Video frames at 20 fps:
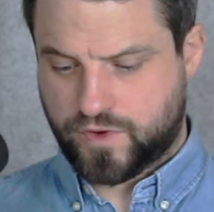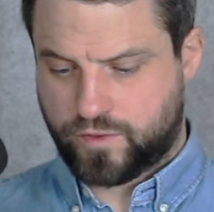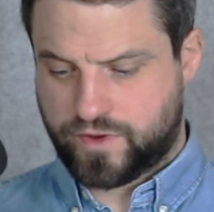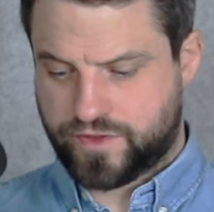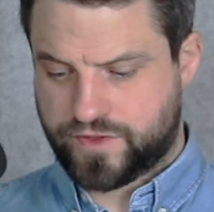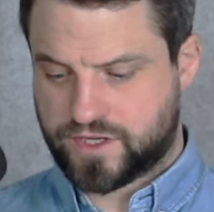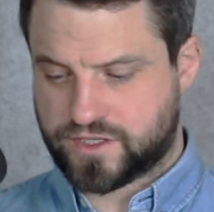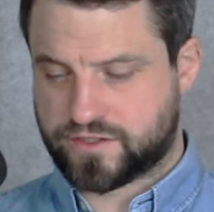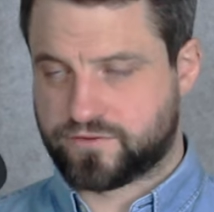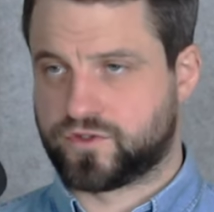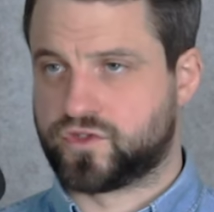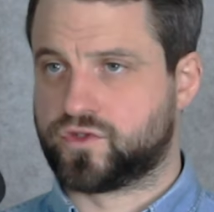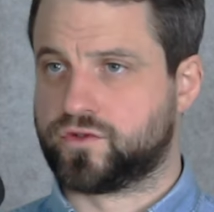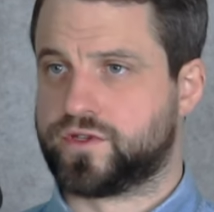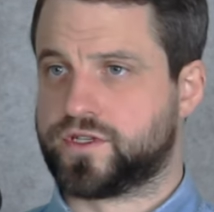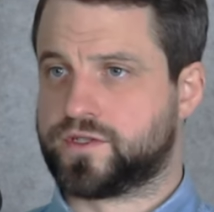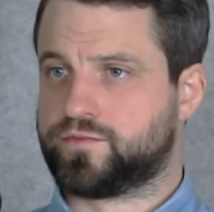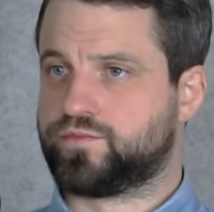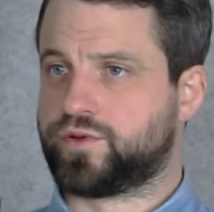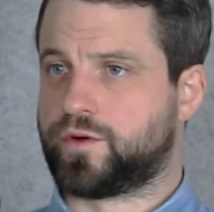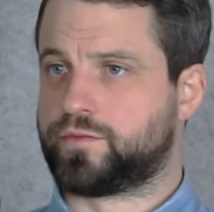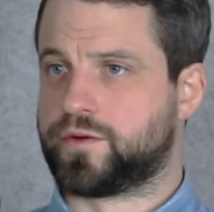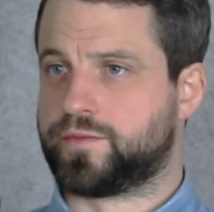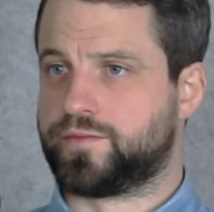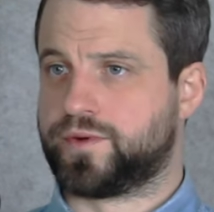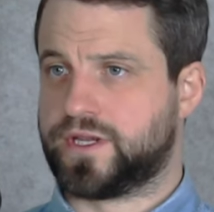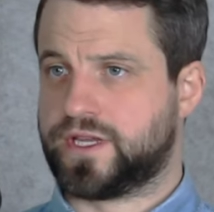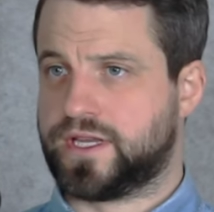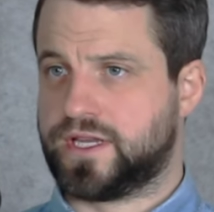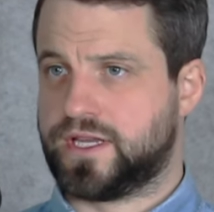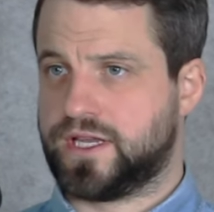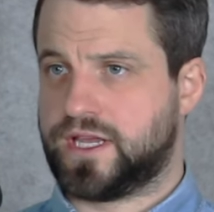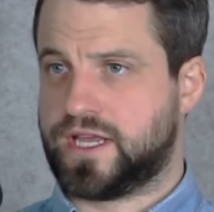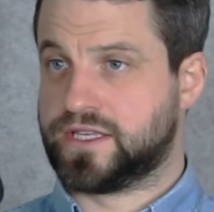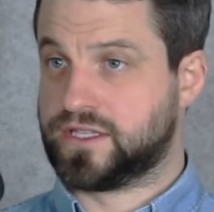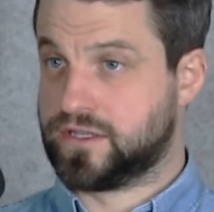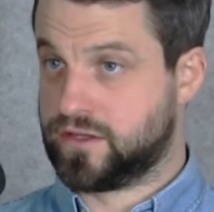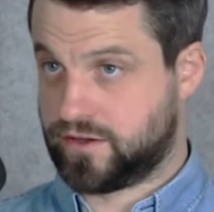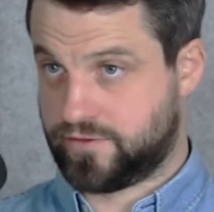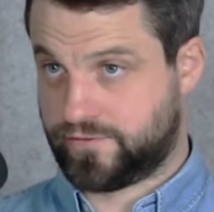one thing's for sure, this probably
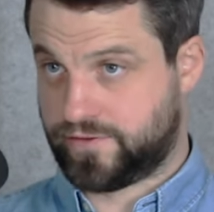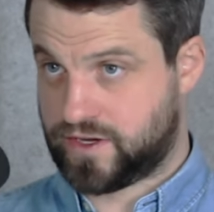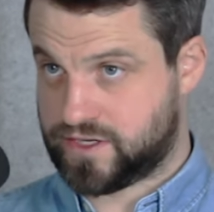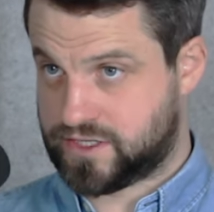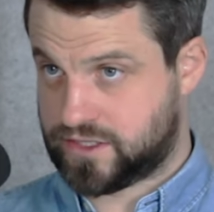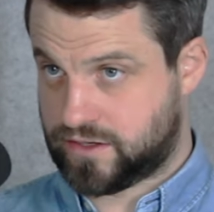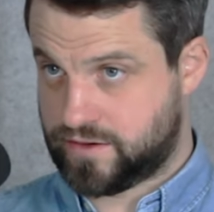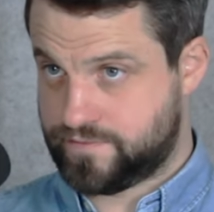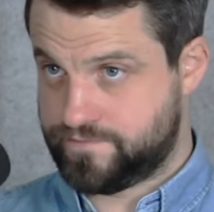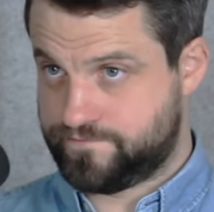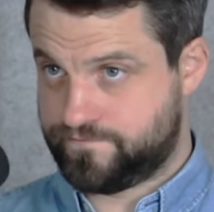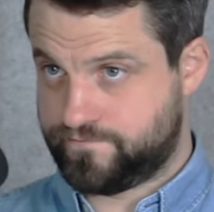isn't the first time.